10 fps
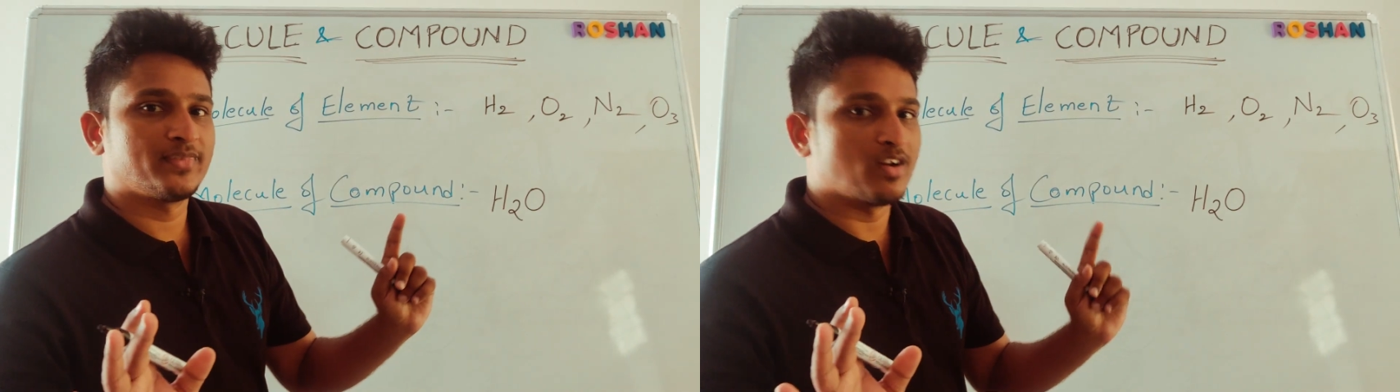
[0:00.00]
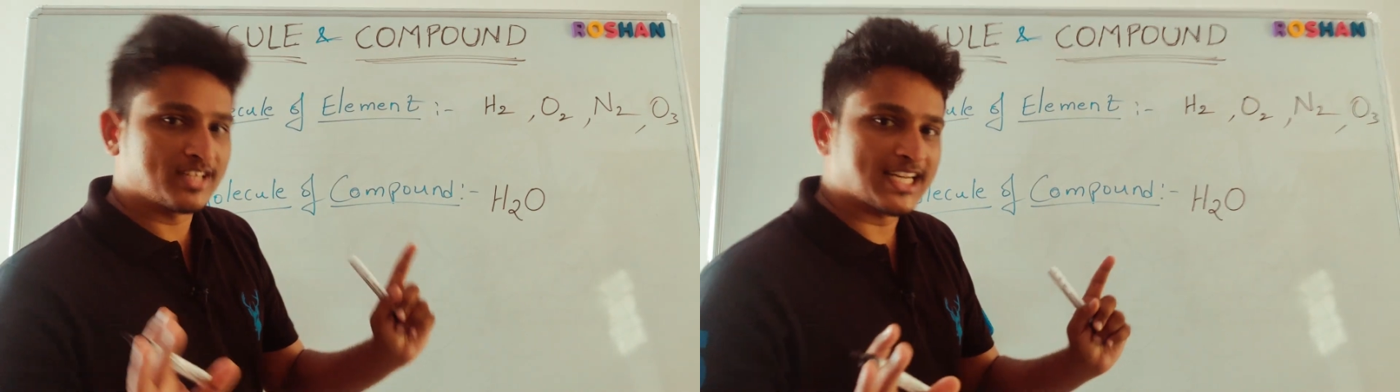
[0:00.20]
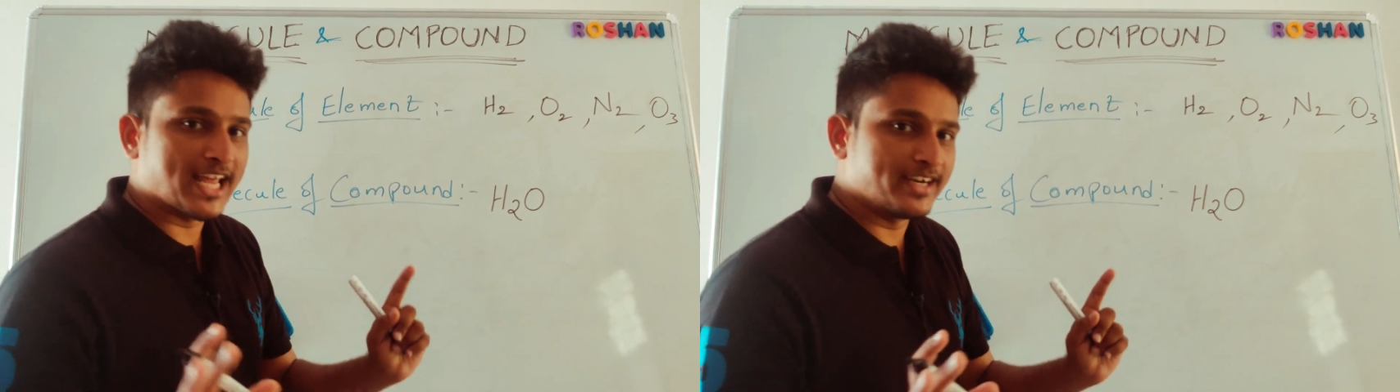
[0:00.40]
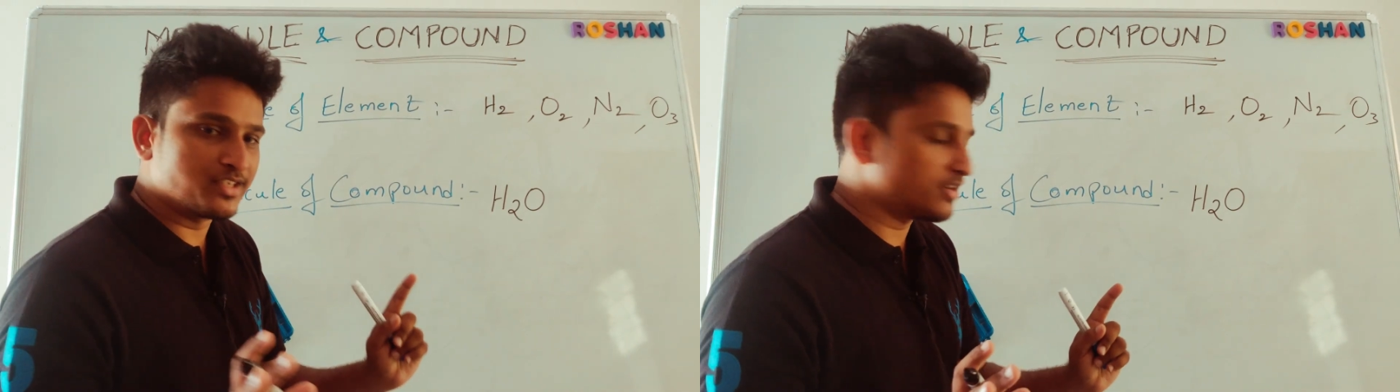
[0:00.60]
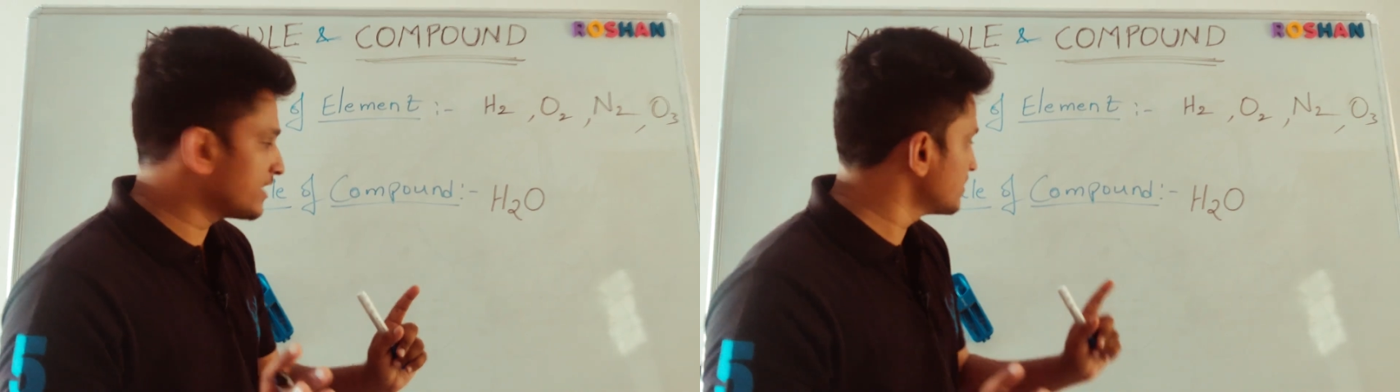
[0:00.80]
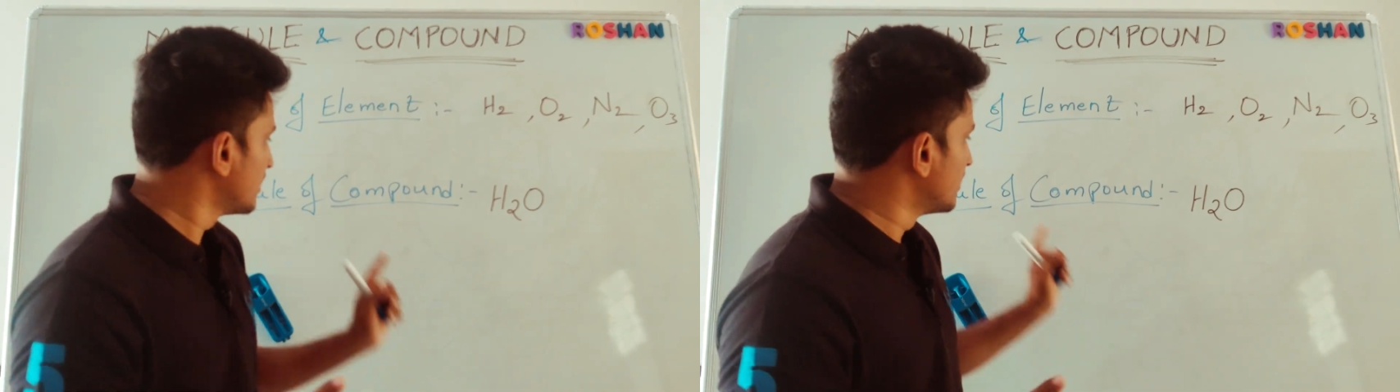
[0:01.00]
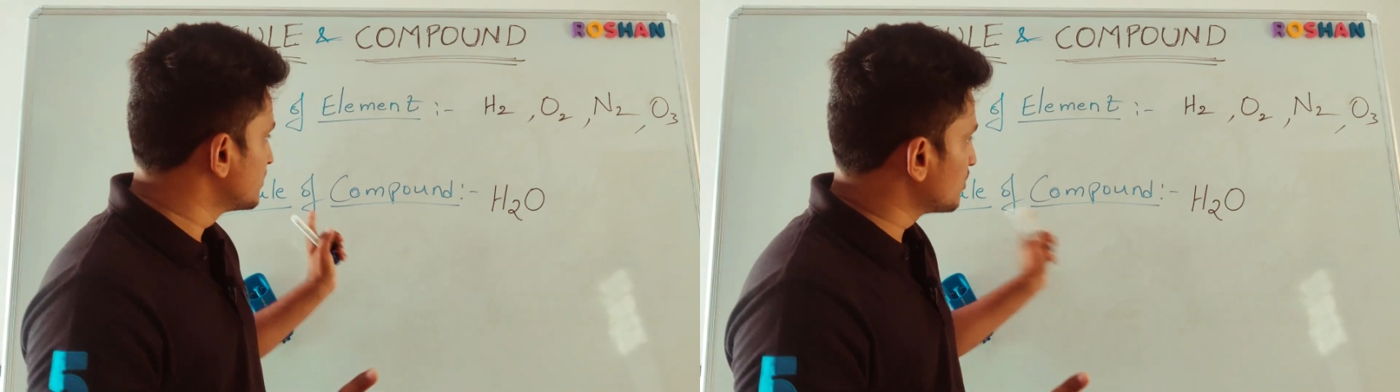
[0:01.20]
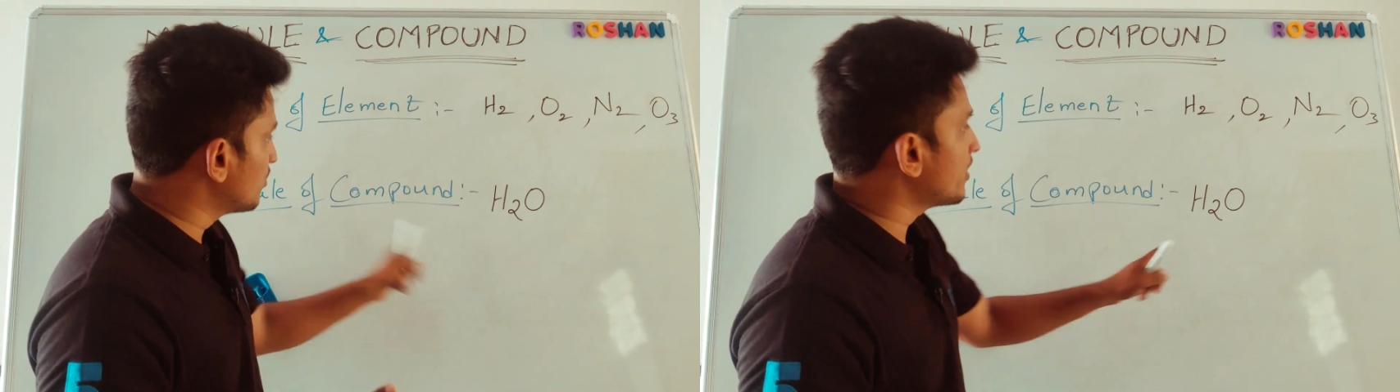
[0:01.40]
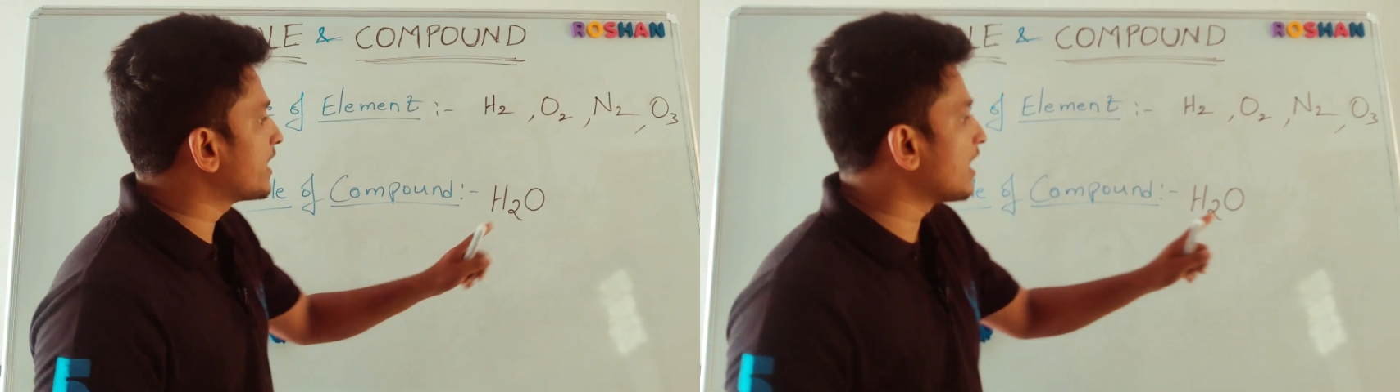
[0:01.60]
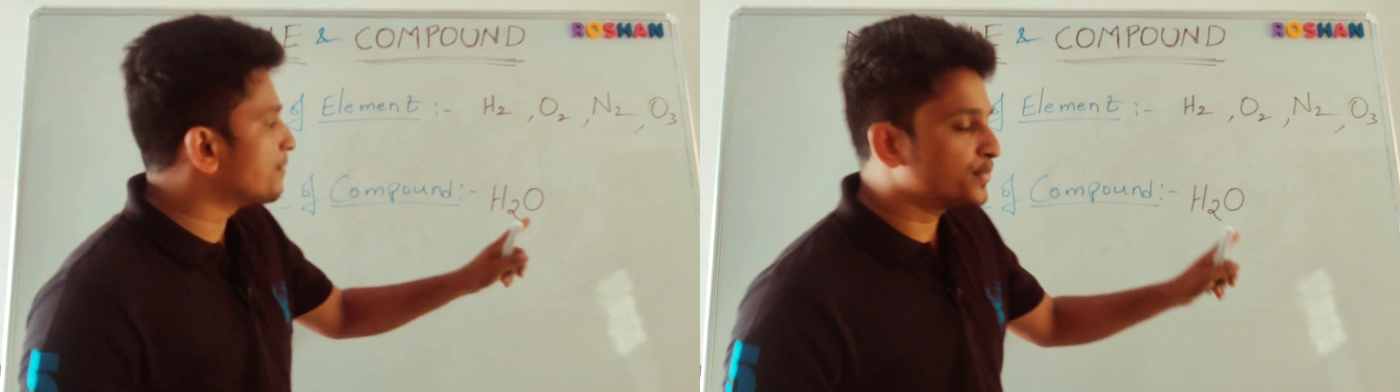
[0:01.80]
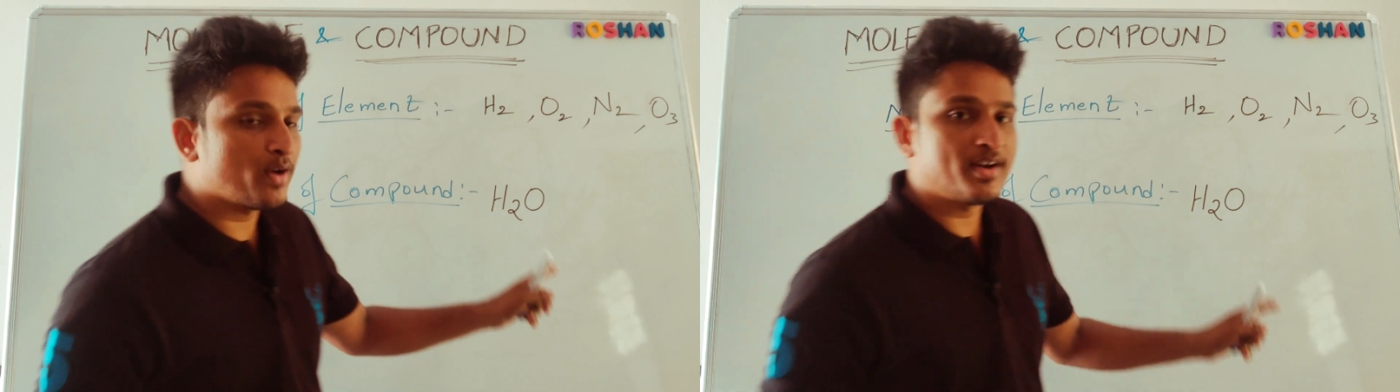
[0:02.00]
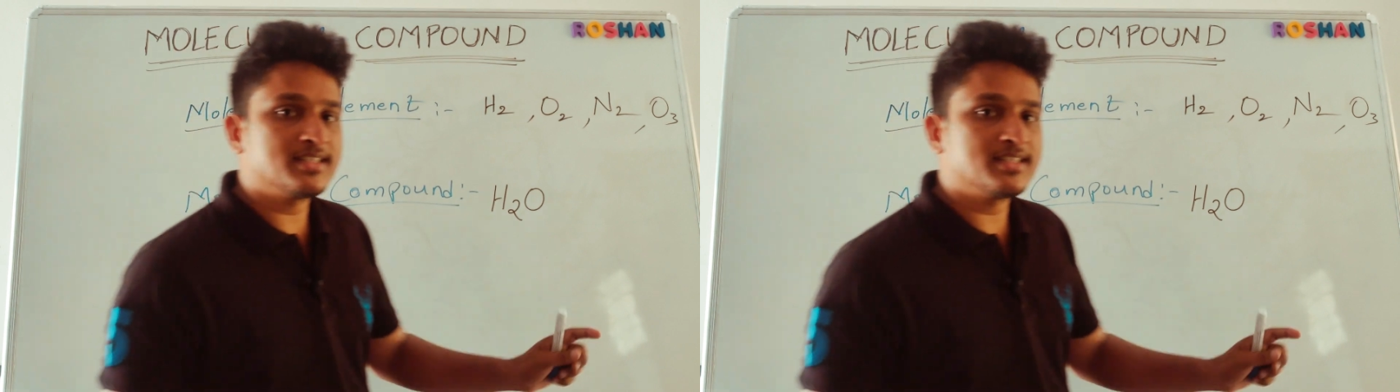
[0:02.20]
Got the clarity, students? So, a compound